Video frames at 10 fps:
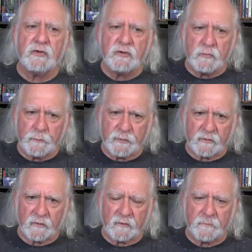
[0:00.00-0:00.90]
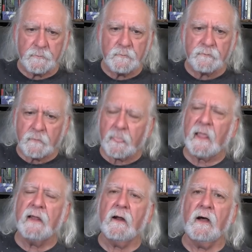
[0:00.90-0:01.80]
Jupiter,
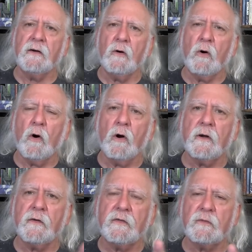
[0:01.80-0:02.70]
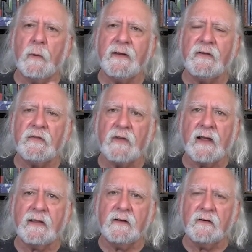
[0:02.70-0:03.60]
and on August
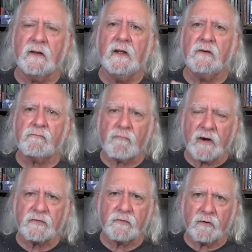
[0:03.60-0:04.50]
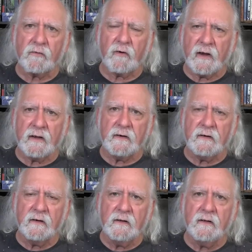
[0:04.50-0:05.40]
22nd,
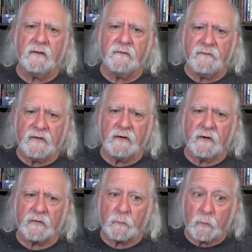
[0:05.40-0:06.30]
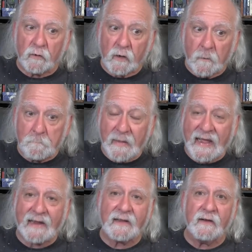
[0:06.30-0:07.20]
retrograde Venus will come
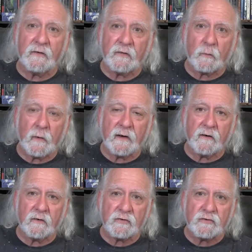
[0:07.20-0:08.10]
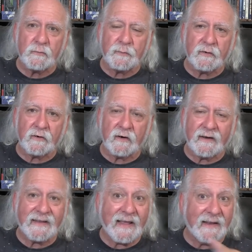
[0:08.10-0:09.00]
back and square Jupiter
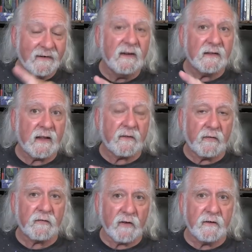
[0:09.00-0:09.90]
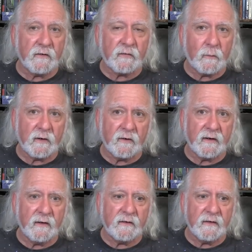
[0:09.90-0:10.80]
again, like the Sun is
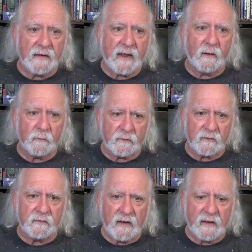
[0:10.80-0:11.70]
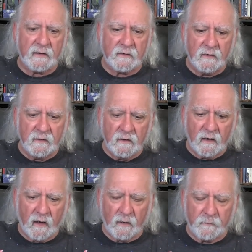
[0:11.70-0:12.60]
squaring it now today
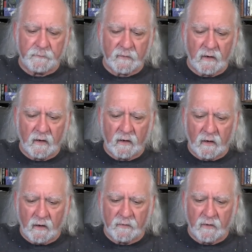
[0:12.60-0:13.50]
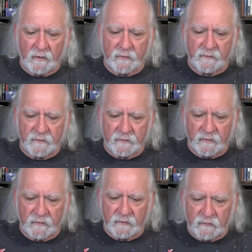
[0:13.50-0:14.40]
um, uh, on on the
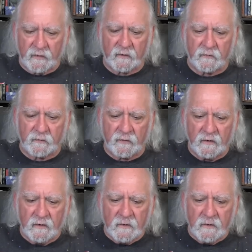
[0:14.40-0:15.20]
the sixth.